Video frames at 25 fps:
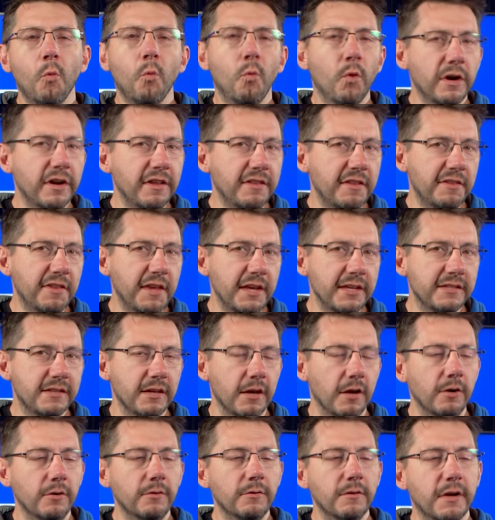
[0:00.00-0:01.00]
One of the things
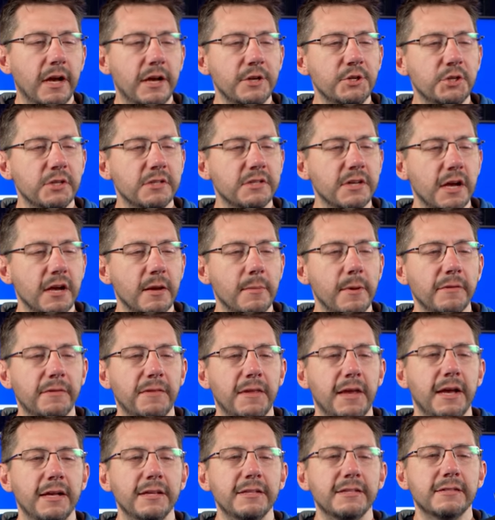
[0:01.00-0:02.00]
though, I should talk about
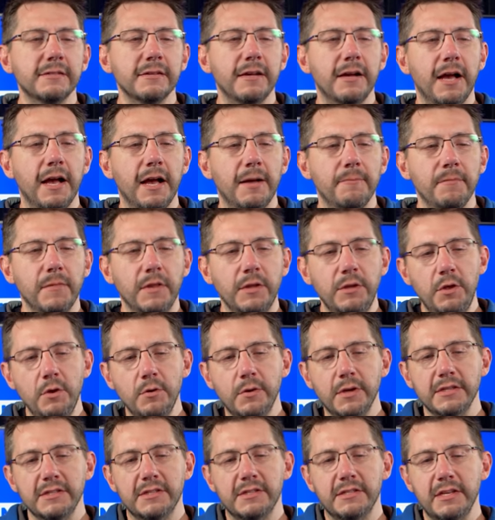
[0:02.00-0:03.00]
this, um,
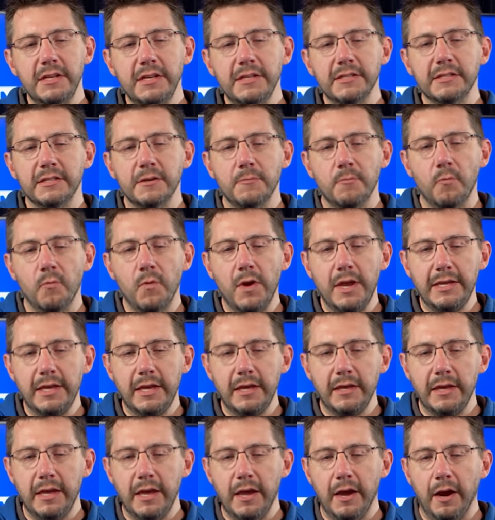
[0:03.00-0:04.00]
you can see some
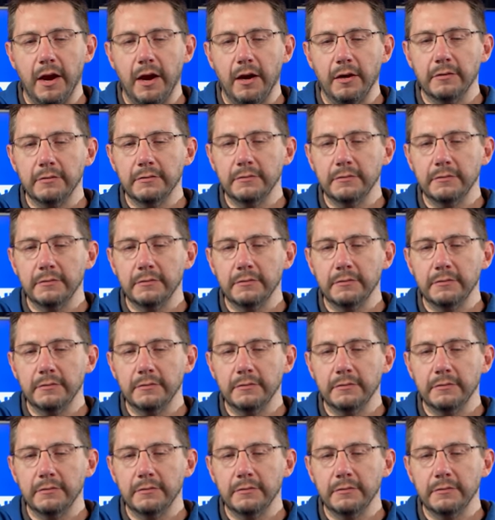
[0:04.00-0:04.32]
ringing here.